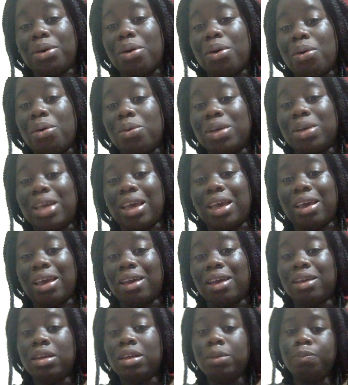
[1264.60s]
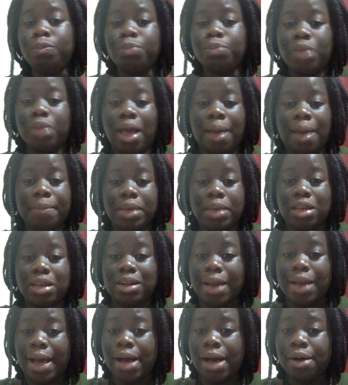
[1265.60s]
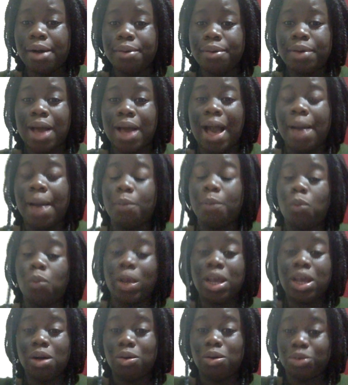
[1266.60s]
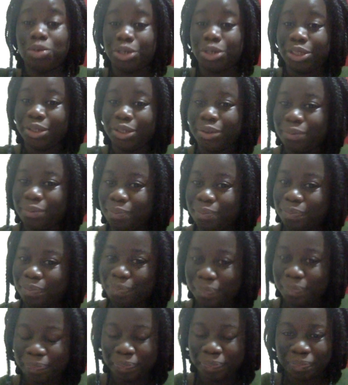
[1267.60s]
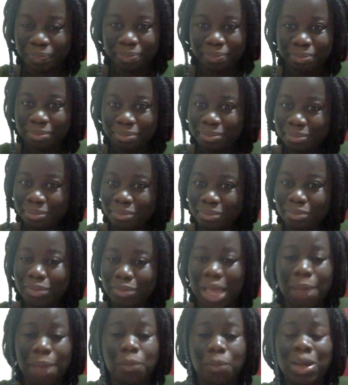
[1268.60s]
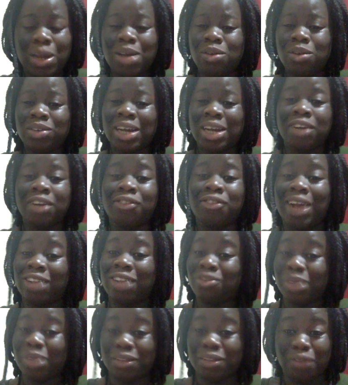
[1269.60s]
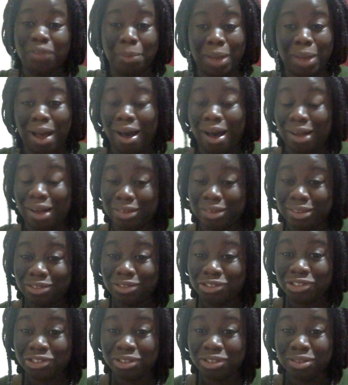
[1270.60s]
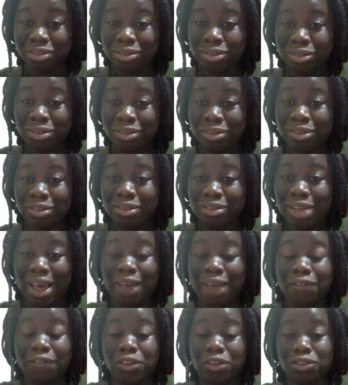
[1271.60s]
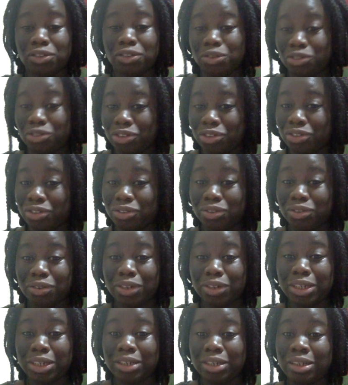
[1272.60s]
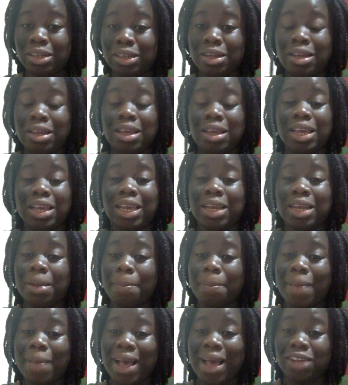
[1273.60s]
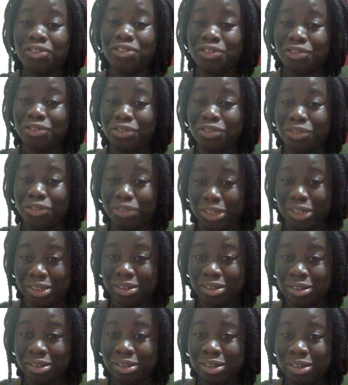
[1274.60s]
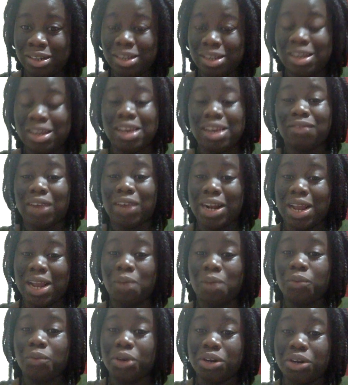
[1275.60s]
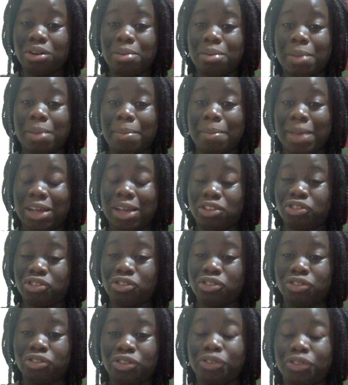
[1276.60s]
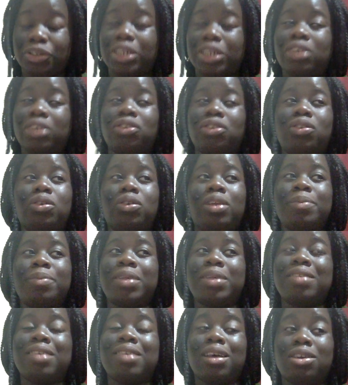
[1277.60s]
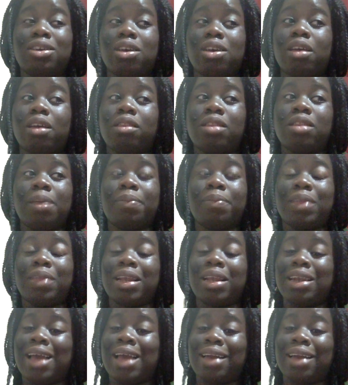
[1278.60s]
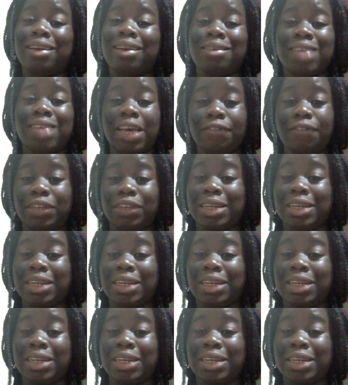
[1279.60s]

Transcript: okay. I mean, now I'm way older. I graduated from college. I have an associate's degree and a bachelor's degree. And right now I'm working on my master's degree. So let me tell y'all something. Not a devil in